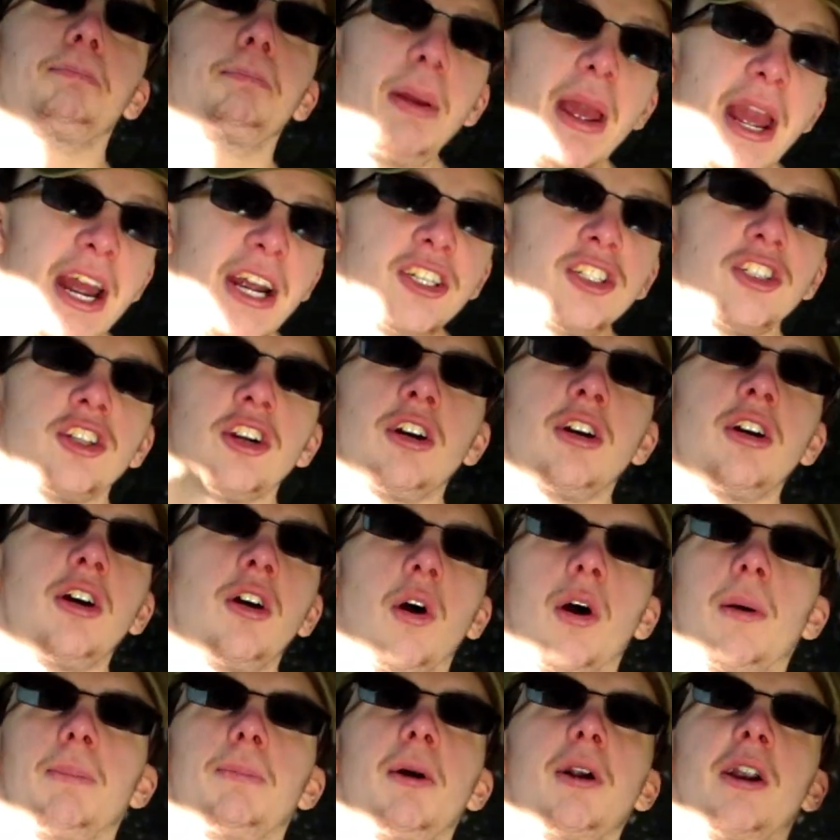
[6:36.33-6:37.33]
picture
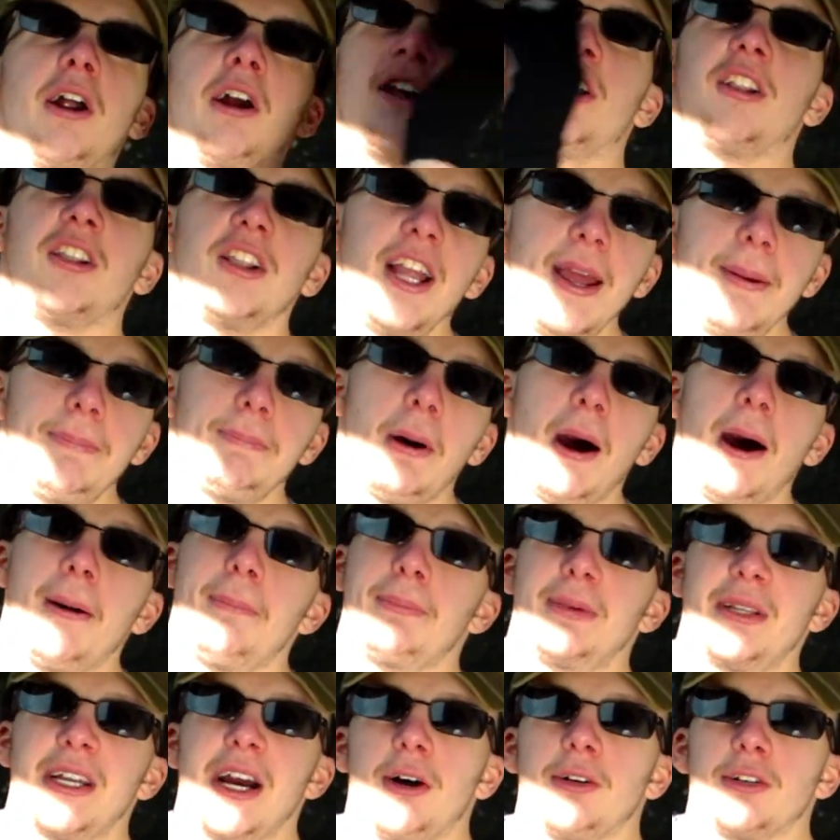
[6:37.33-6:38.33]
or put a clip
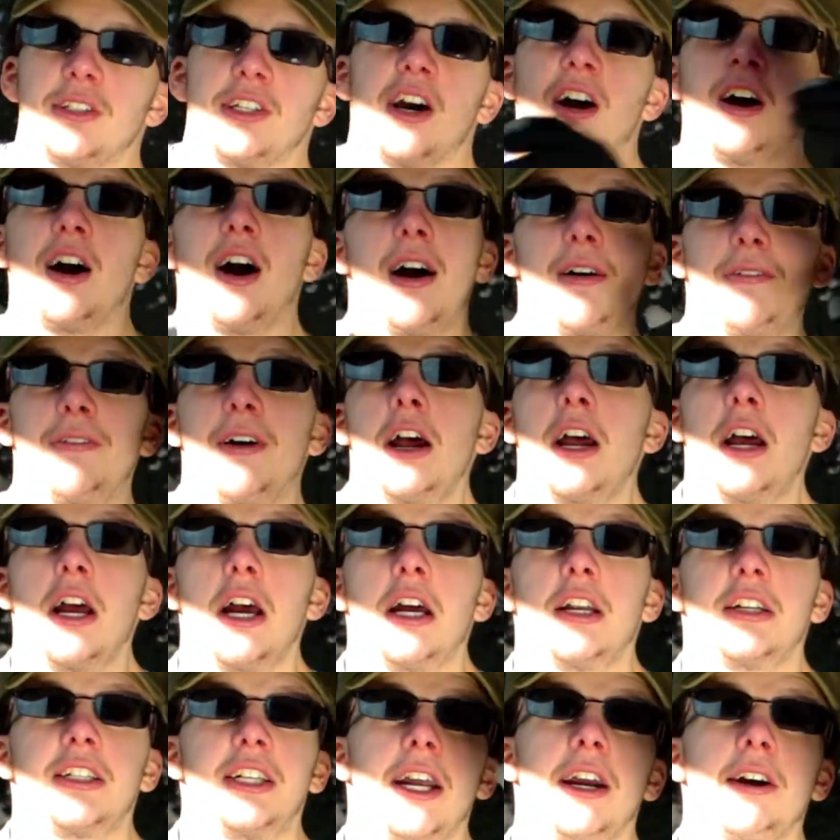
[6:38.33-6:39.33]
up, Delta, of
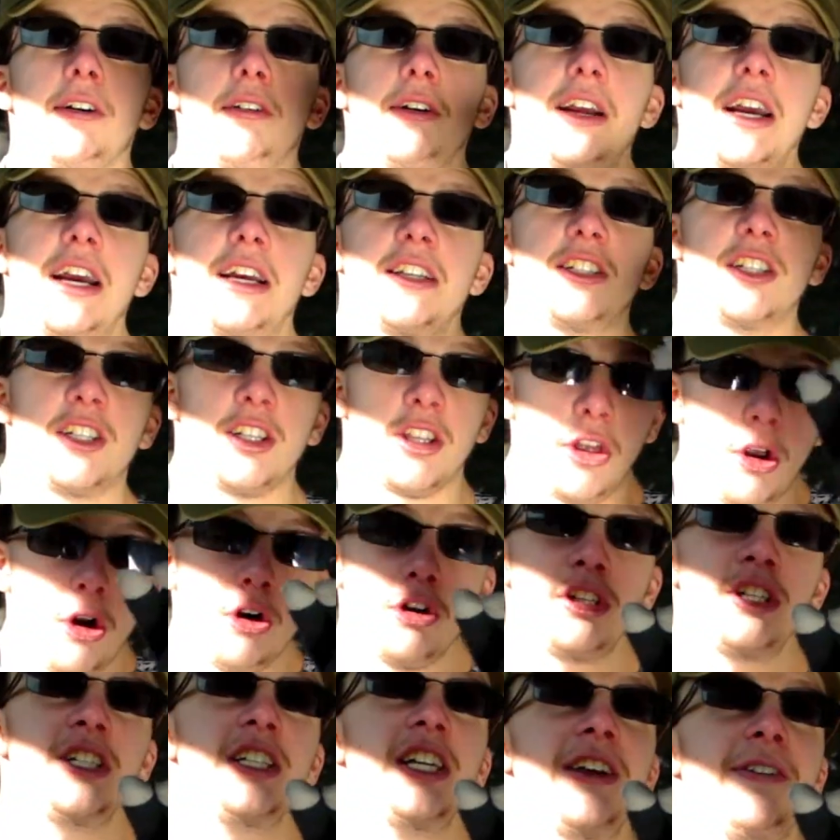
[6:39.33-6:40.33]
Tyrian's
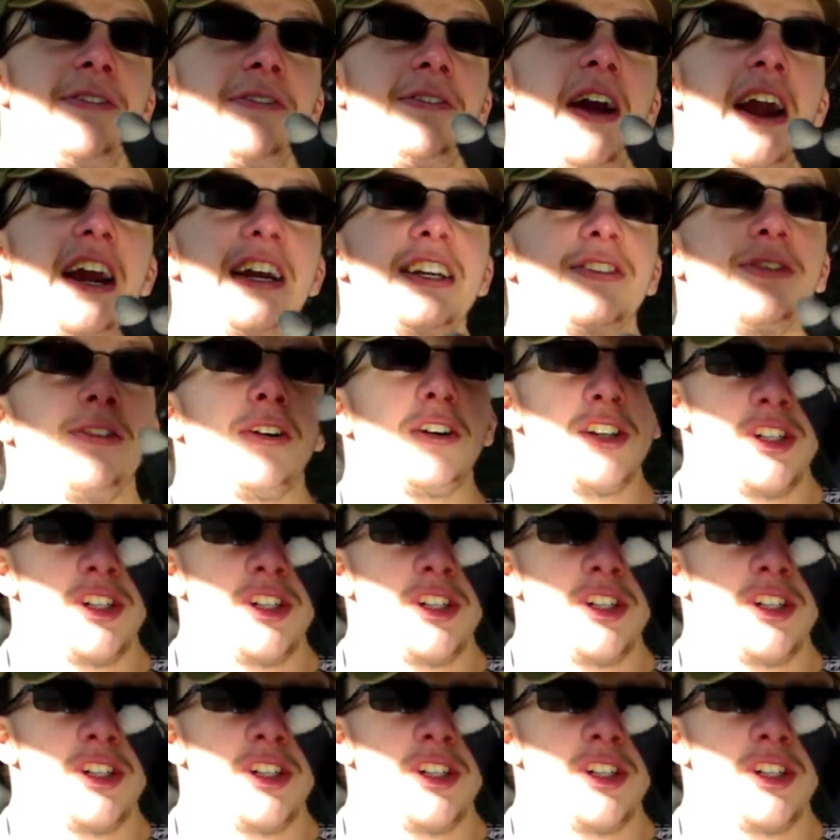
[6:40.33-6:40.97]
thirsty face for